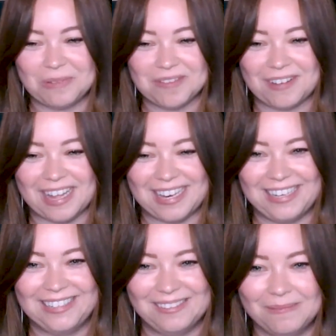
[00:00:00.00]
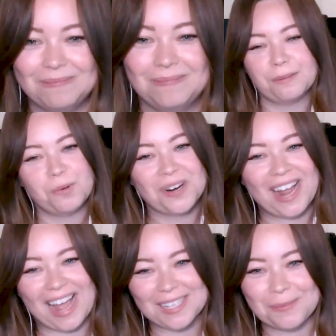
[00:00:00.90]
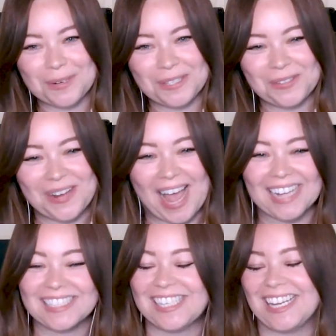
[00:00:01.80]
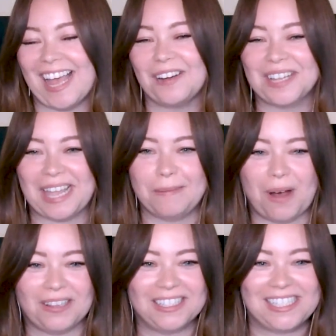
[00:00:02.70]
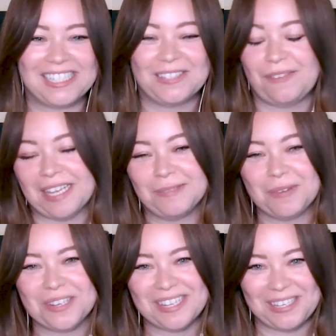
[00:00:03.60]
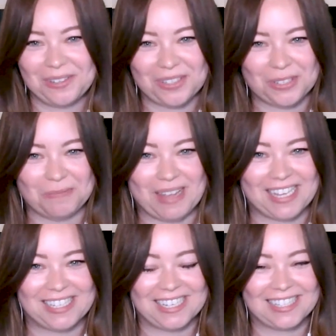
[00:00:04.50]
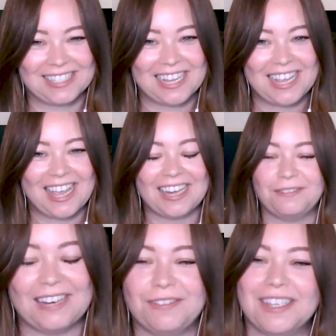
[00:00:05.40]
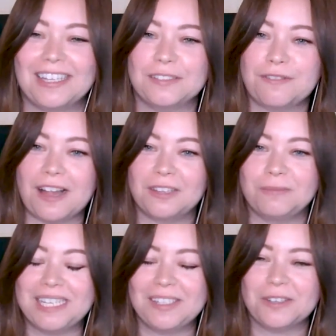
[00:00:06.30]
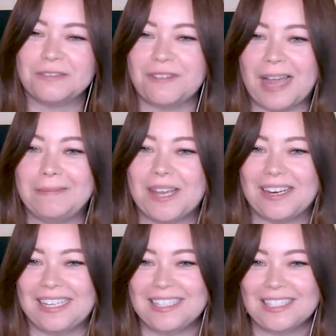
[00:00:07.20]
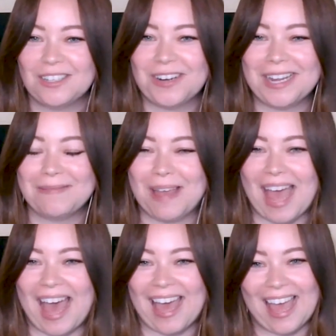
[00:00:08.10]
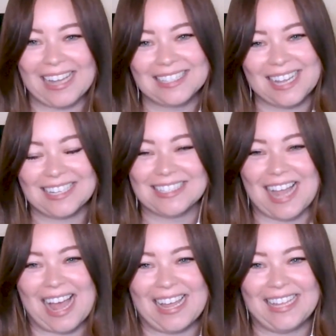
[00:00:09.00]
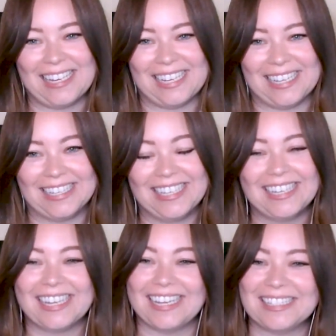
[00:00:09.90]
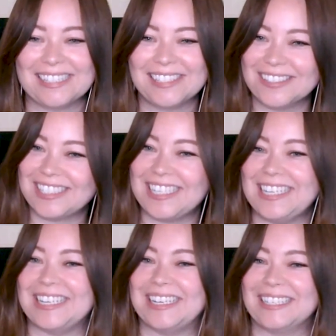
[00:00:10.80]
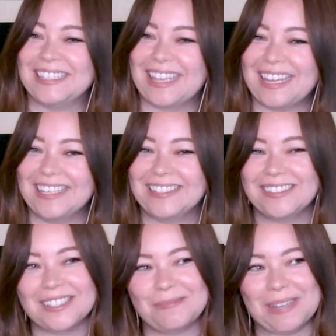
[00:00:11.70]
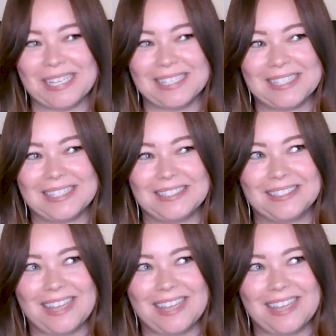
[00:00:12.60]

was super fun. For more Experts React, check out Gameology's Facebook and YouTube pages. And if you'd like to follow me, you can find me on Instagram at xxine. It's Christine, like Christmas.